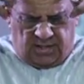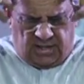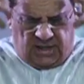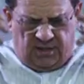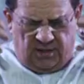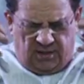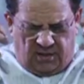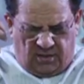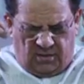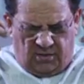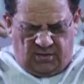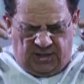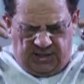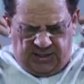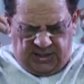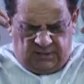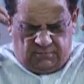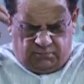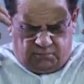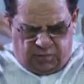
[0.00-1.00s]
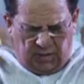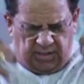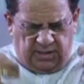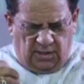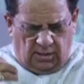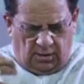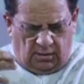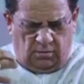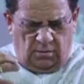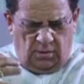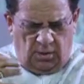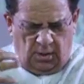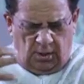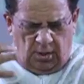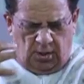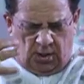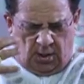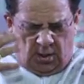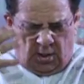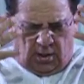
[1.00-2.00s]
into his brow,
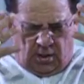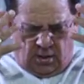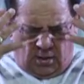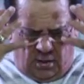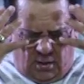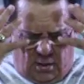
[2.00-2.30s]
and